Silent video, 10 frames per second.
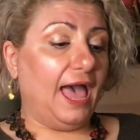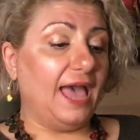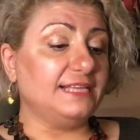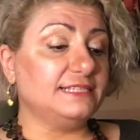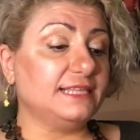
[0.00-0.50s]

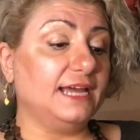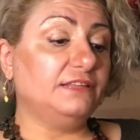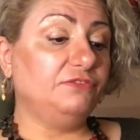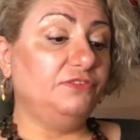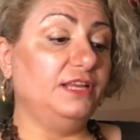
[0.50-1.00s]
I
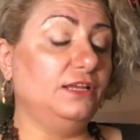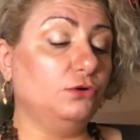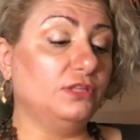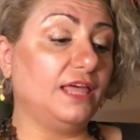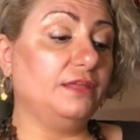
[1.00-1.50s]
start feeling
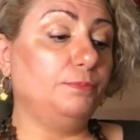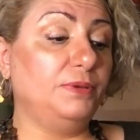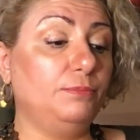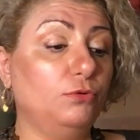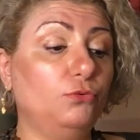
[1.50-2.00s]
what other
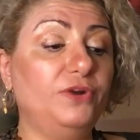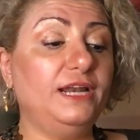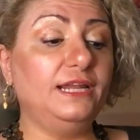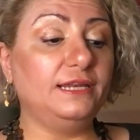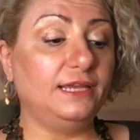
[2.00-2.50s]
people
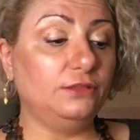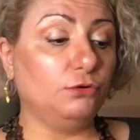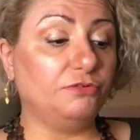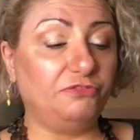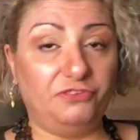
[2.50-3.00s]
really need
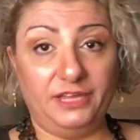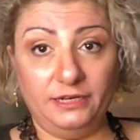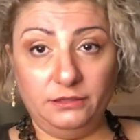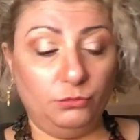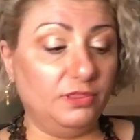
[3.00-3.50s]
or
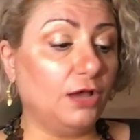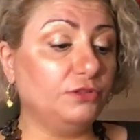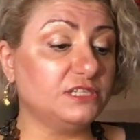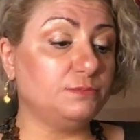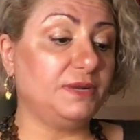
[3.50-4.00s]
feel
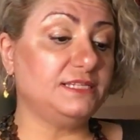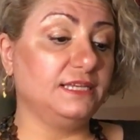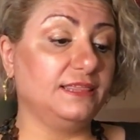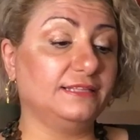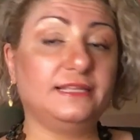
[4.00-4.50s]
without
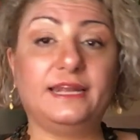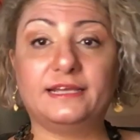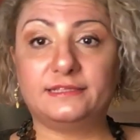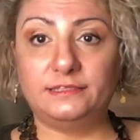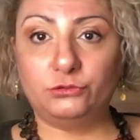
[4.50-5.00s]
expressing that
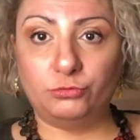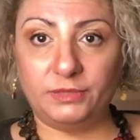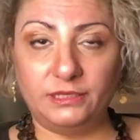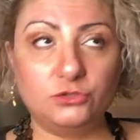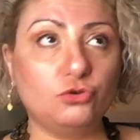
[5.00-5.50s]
directly to
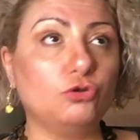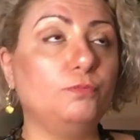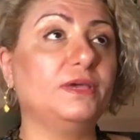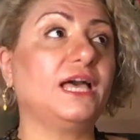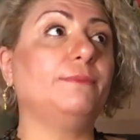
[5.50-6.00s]
me. So
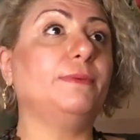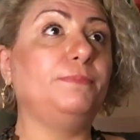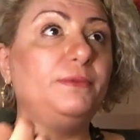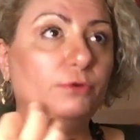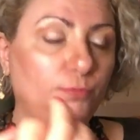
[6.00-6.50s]
you become a
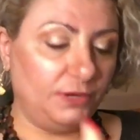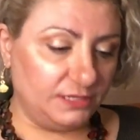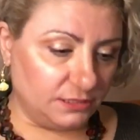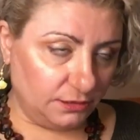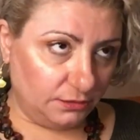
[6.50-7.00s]
people
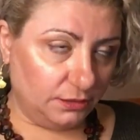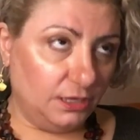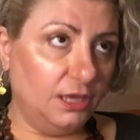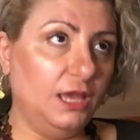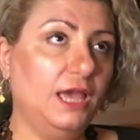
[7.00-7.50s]
pleaser
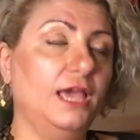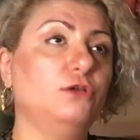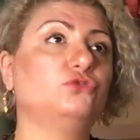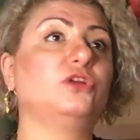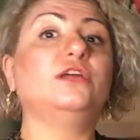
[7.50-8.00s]

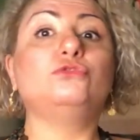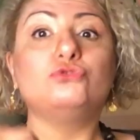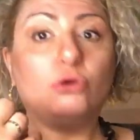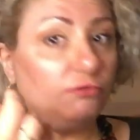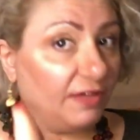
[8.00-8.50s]
and you try
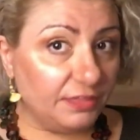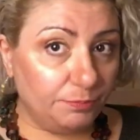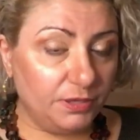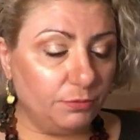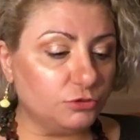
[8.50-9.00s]
to solve other
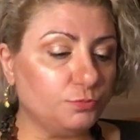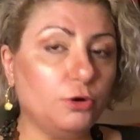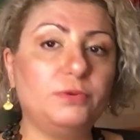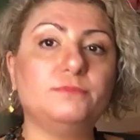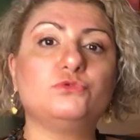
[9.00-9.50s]
people's
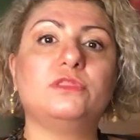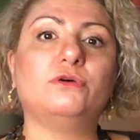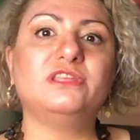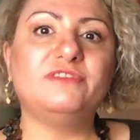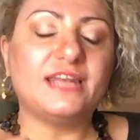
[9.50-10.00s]
problems
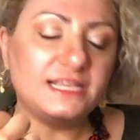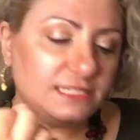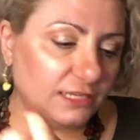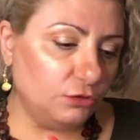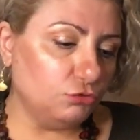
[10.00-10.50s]
without even
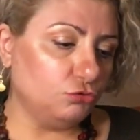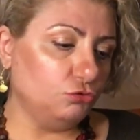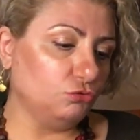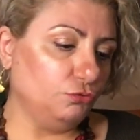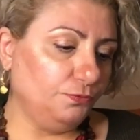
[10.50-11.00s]
asking you to
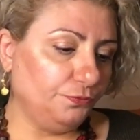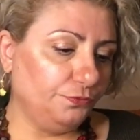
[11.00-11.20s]
do.